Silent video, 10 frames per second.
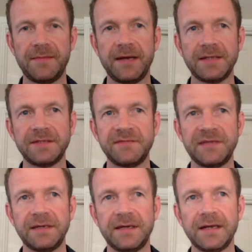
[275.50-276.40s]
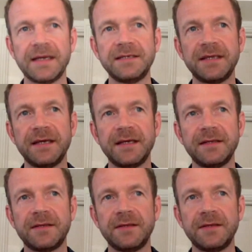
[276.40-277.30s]
massively. And I guess
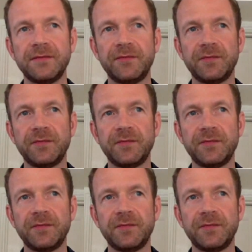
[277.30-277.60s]
that